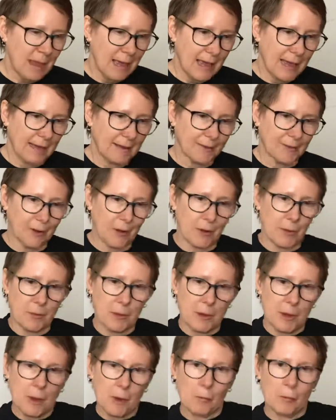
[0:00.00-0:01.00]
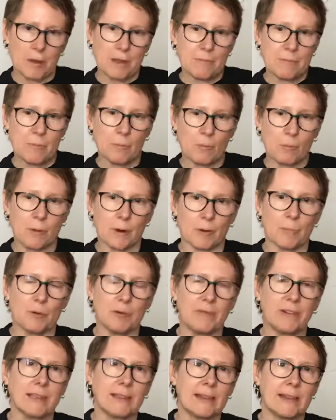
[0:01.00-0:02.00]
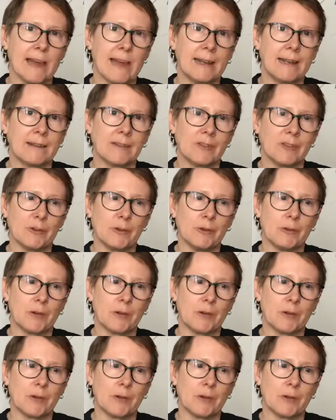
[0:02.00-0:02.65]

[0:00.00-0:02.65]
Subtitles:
And so we're moving then into